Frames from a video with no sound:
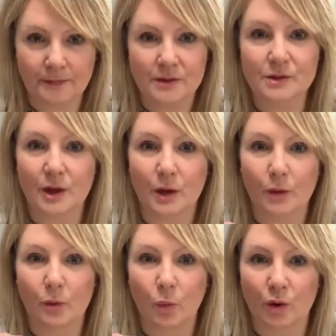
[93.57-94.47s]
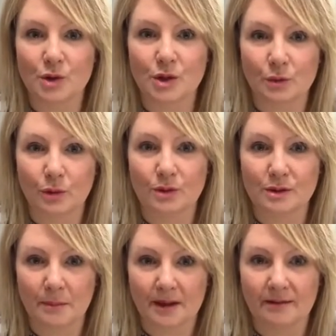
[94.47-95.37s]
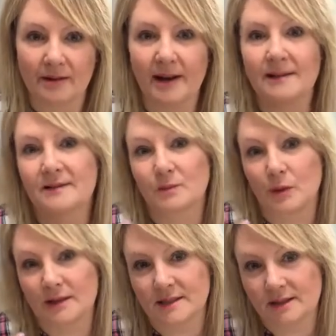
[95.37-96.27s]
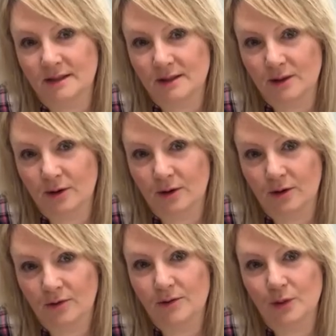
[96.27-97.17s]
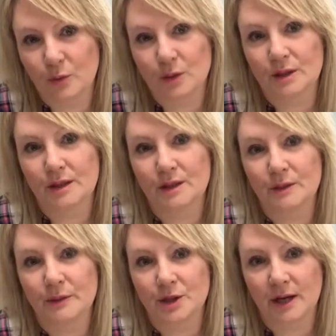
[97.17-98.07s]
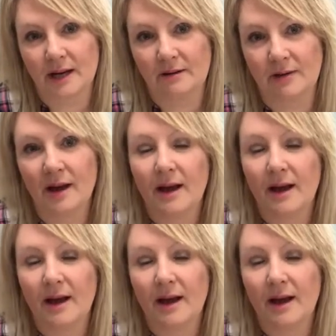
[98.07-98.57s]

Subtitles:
So what do you want to manifest? What is it that you're wanting to achieve?